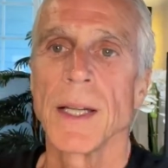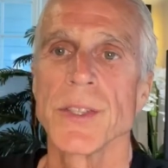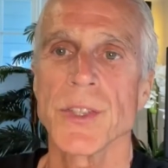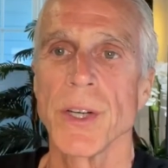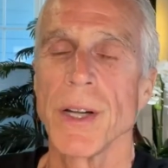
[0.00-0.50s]

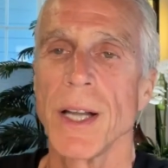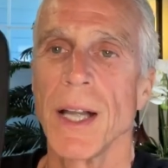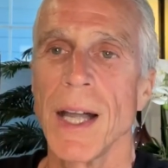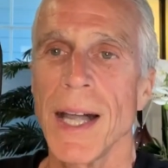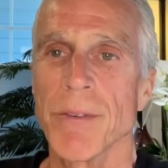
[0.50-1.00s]
So
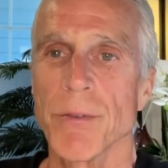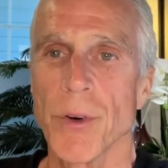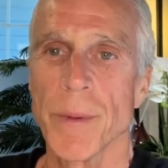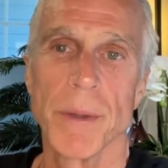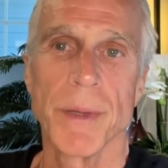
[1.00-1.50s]
I haven't
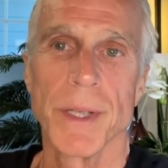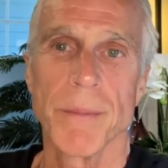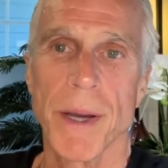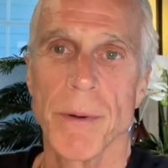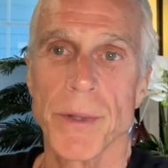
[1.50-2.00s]
formed an opinion
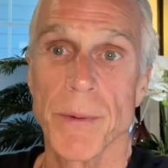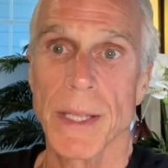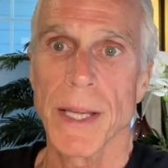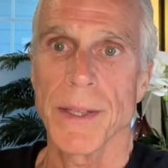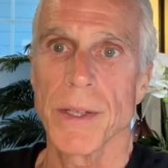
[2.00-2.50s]
about whether
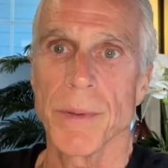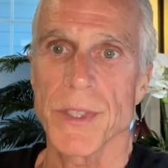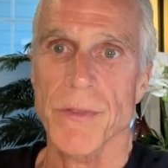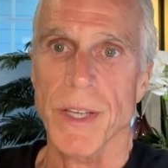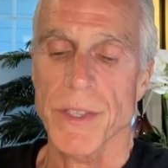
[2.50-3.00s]
red light therapy
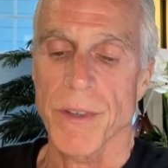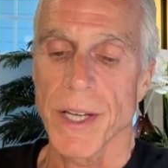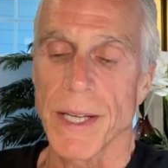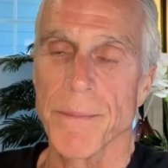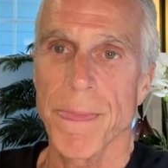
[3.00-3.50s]
is effective or
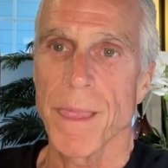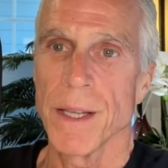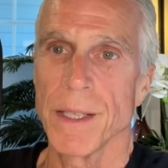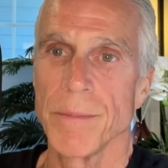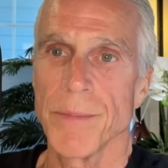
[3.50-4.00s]
not.
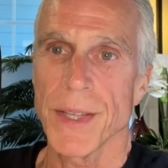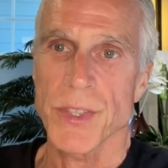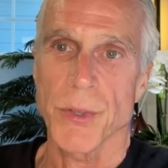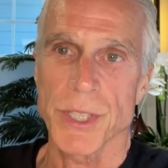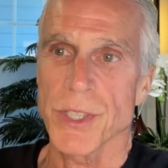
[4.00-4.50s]
Um,
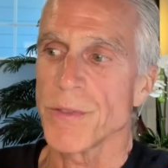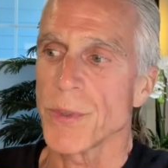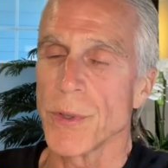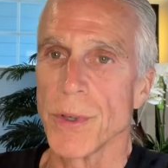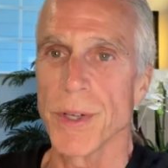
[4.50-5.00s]
that's a question
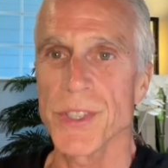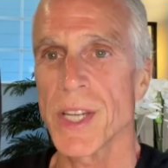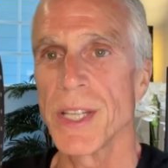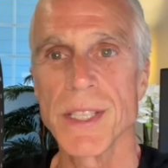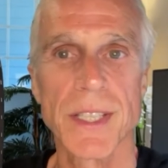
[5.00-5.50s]
for
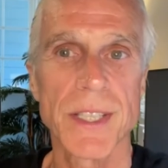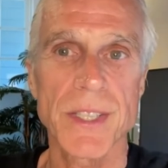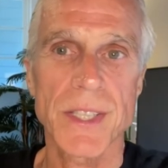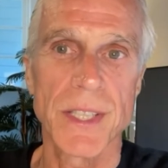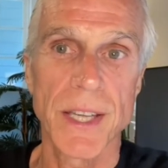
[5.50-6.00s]

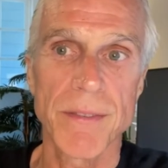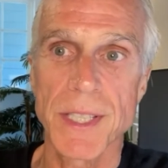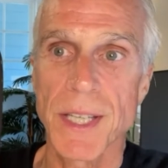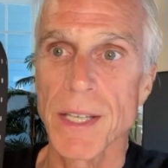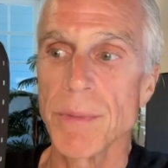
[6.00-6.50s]
scientists and the F
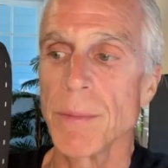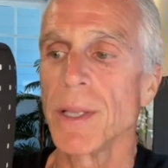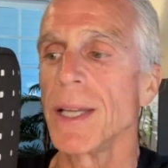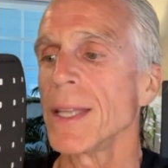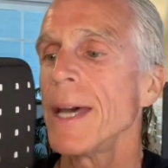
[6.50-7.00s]
D A and people
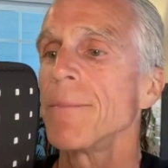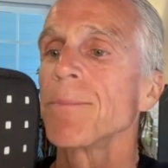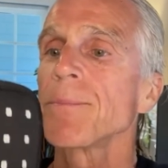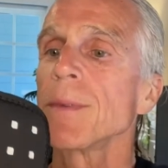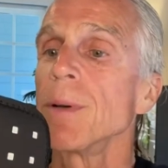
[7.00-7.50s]
like that.
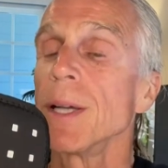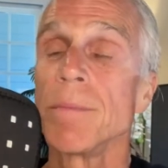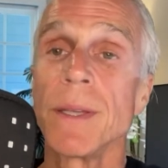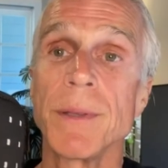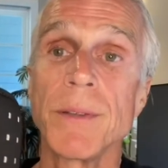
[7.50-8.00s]

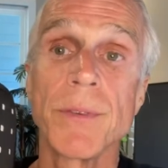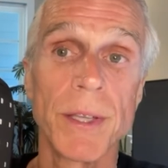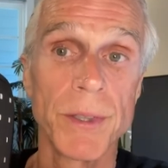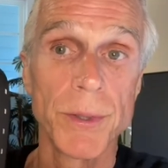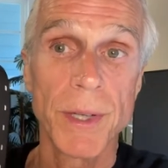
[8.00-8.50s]
But maybe you,
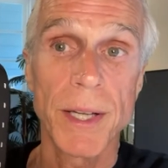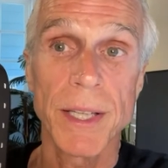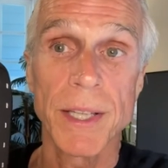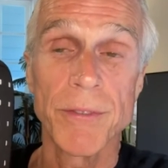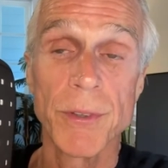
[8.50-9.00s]
you,
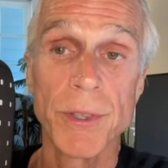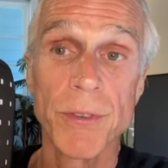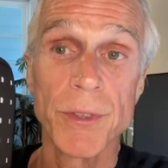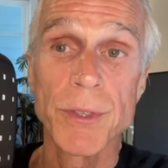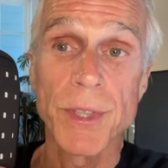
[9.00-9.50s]
uh, if you
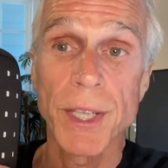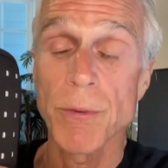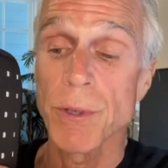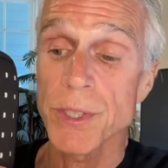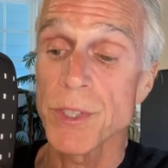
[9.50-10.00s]
if you do think
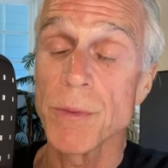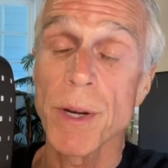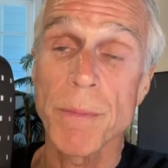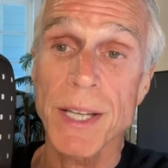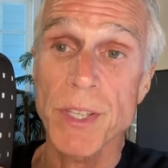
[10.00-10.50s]
it works and you
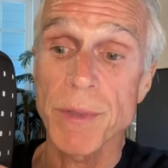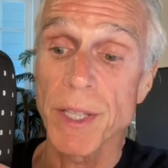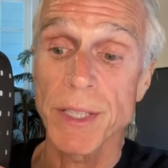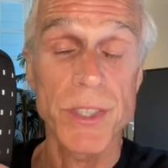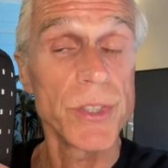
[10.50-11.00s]
want to buy something
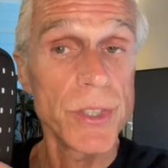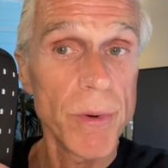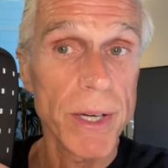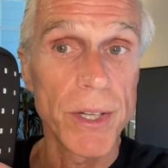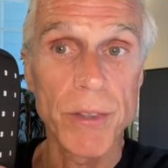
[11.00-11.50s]
like this, you do
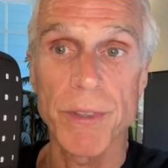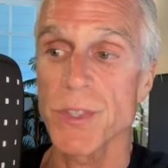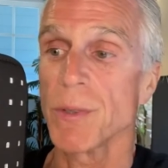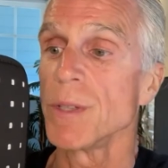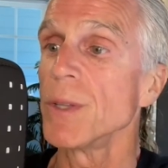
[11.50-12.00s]
want to know if
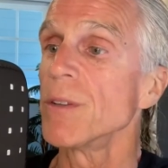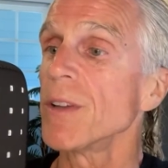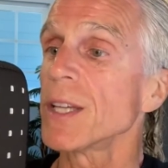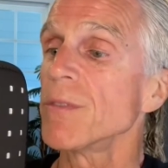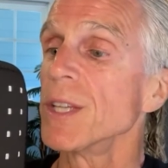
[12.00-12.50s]
it's going to be
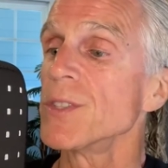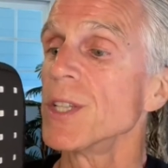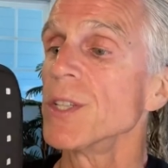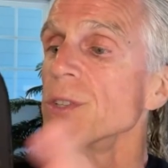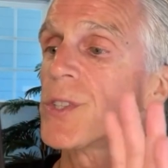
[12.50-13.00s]
effective and easy
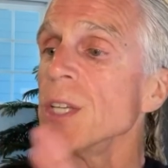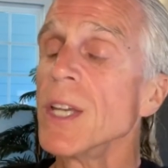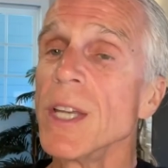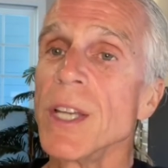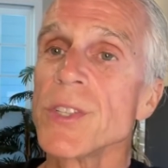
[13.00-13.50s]
to use.
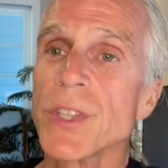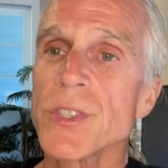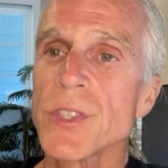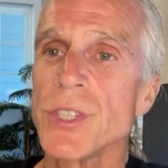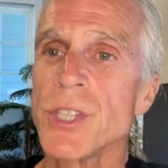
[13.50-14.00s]
So
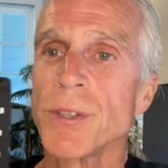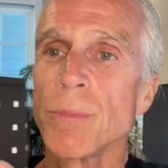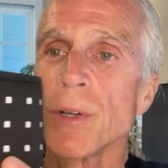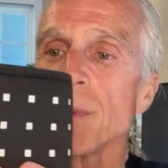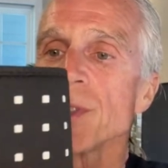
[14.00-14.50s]
this is a general
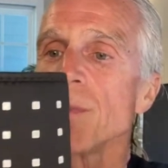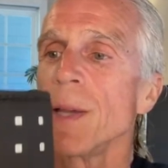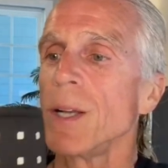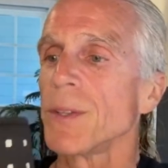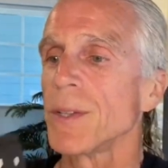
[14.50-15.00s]
purpose
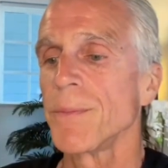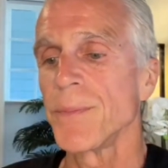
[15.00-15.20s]
belt.